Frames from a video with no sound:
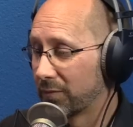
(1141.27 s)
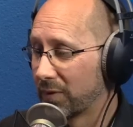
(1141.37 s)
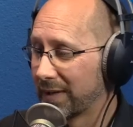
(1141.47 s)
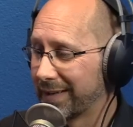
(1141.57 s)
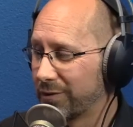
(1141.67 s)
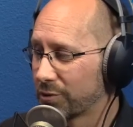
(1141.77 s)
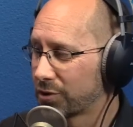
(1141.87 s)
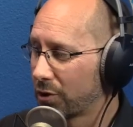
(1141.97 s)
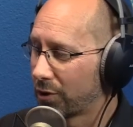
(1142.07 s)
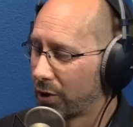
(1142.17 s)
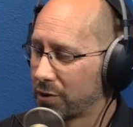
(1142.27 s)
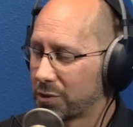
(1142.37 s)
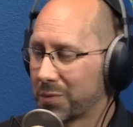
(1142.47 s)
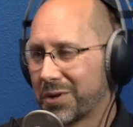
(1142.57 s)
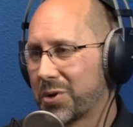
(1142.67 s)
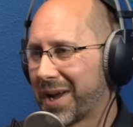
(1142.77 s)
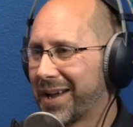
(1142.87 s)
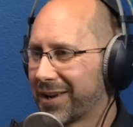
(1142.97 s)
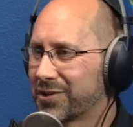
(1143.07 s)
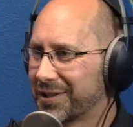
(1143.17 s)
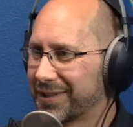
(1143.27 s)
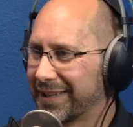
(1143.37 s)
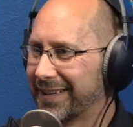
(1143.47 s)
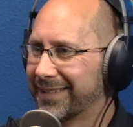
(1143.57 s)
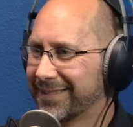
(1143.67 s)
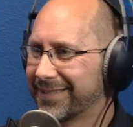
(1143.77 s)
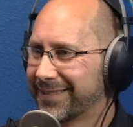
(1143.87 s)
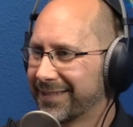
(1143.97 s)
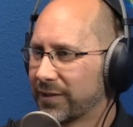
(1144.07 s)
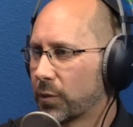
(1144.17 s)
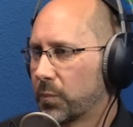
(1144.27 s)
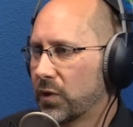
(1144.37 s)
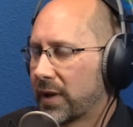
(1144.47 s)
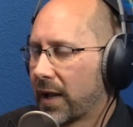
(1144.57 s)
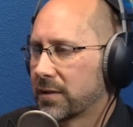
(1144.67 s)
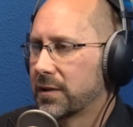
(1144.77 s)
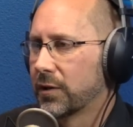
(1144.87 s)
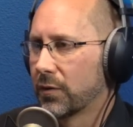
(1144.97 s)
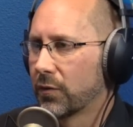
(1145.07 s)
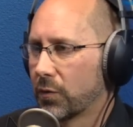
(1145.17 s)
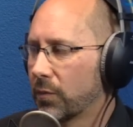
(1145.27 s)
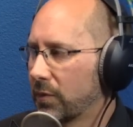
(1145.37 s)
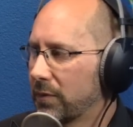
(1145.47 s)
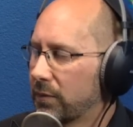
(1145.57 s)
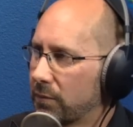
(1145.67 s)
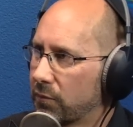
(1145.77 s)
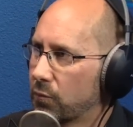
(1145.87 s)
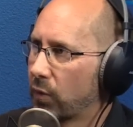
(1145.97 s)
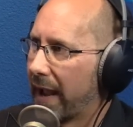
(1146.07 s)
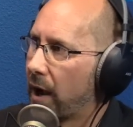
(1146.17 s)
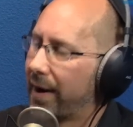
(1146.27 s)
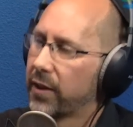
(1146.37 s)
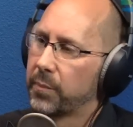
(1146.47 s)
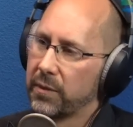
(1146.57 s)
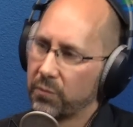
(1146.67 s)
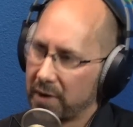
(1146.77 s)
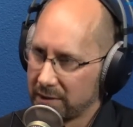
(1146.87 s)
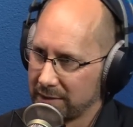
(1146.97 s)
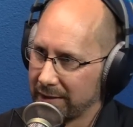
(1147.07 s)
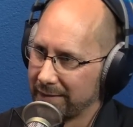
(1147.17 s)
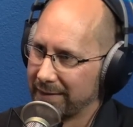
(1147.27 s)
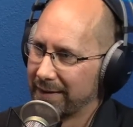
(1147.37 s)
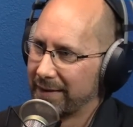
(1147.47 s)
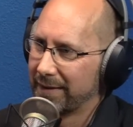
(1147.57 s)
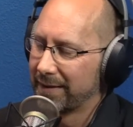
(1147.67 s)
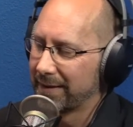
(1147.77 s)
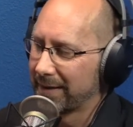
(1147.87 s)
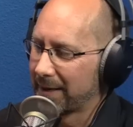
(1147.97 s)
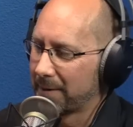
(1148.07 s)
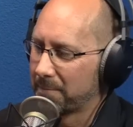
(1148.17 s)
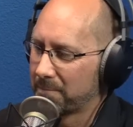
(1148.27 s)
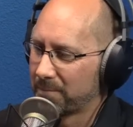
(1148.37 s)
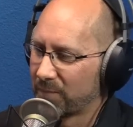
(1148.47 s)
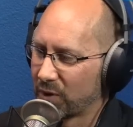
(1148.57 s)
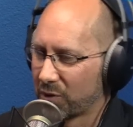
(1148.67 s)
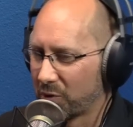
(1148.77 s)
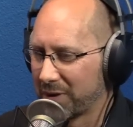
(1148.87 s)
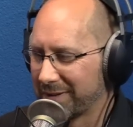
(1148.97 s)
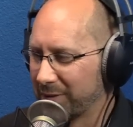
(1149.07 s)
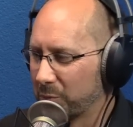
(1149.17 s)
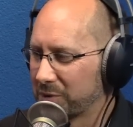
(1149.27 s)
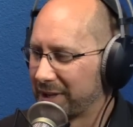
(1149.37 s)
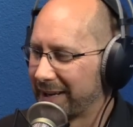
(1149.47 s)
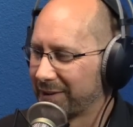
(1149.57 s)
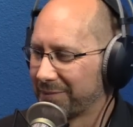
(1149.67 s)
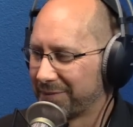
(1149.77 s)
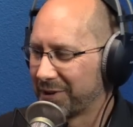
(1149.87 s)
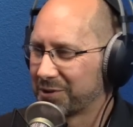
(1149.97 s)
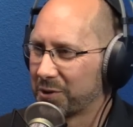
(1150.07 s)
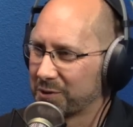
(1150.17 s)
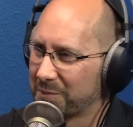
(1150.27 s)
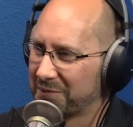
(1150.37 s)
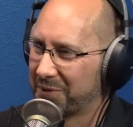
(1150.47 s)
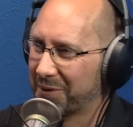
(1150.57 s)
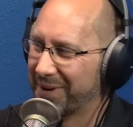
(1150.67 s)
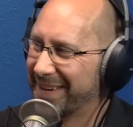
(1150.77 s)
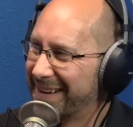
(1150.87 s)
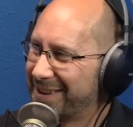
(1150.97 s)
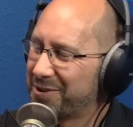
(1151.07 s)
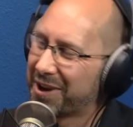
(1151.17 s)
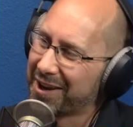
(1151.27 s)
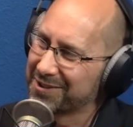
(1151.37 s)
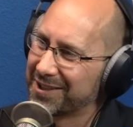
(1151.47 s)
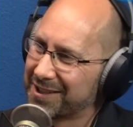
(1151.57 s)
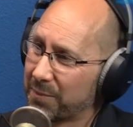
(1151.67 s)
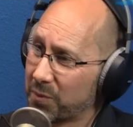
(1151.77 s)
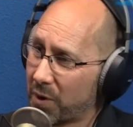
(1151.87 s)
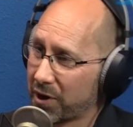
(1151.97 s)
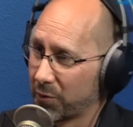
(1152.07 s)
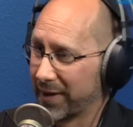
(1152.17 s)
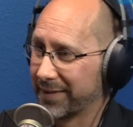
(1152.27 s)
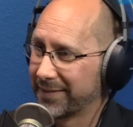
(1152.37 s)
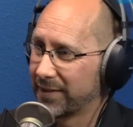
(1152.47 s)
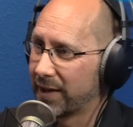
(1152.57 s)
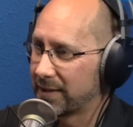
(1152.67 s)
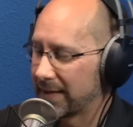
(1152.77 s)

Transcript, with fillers: really, you're so close to it that you can't actually see the you can't see the how other people might see it. Right. Um, I got a, a little saying, I think I told you before, you can't see something while you're in it. You need to